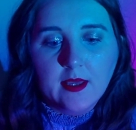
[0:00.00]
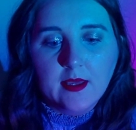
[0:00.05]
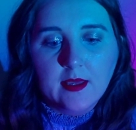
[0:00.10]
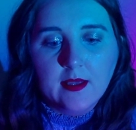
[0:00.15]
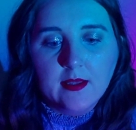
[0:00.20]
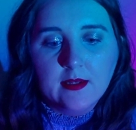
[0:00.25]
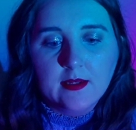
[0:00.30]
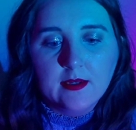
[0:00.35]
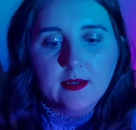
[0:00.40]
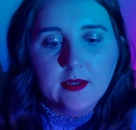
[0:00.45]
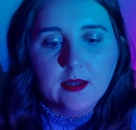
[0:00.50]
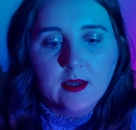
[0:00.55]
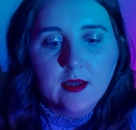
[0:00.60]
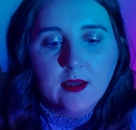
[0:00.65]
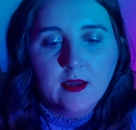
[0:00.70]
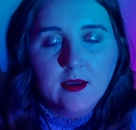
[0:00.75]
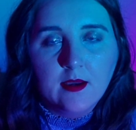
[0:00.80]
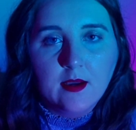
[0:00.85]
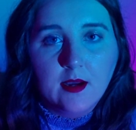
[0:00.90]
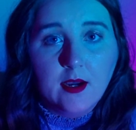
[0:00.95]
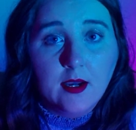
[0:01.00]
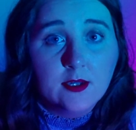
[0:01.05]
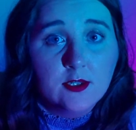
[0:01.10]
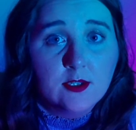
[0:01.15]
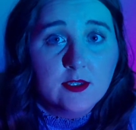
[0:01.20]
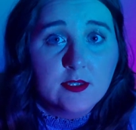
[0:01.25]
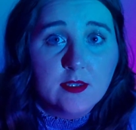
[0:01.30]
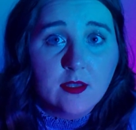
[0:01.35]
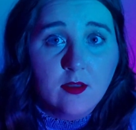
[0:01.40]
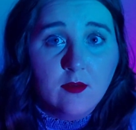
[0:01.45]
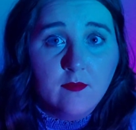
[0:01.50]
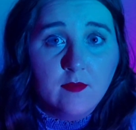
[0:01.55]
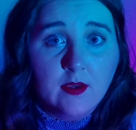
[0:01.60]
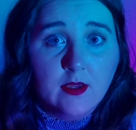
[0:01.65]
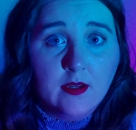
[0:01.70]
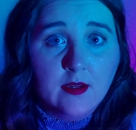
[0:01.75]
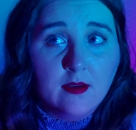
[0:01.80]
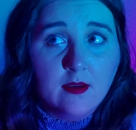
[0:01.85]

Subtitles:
and I just love it.